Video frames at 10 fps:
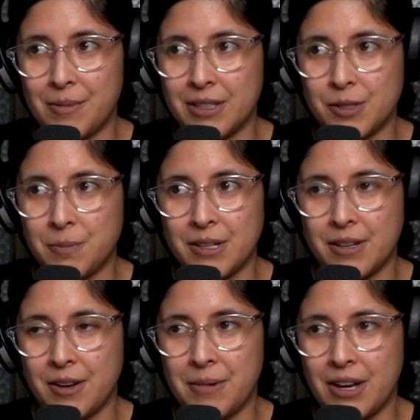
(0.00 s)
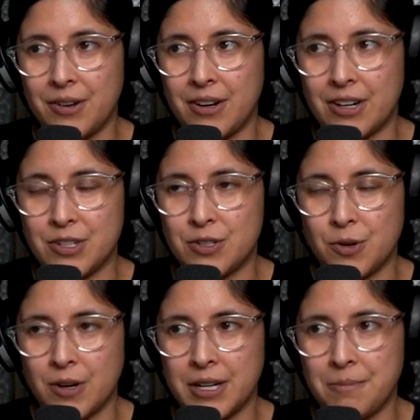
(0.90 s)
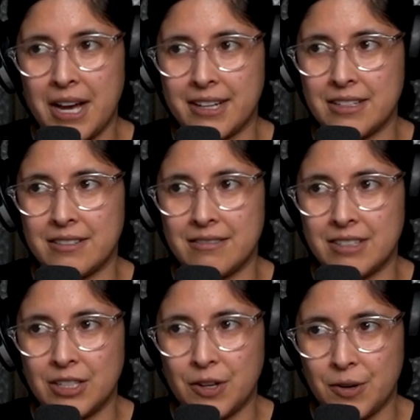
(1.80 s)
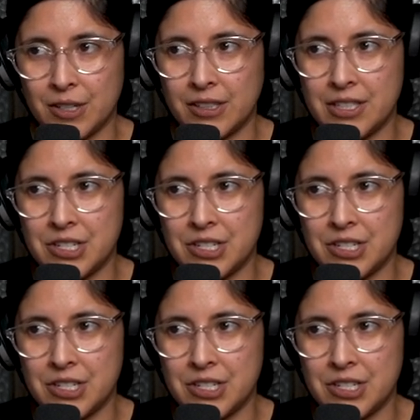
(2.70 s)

a little bit about our story back in you know early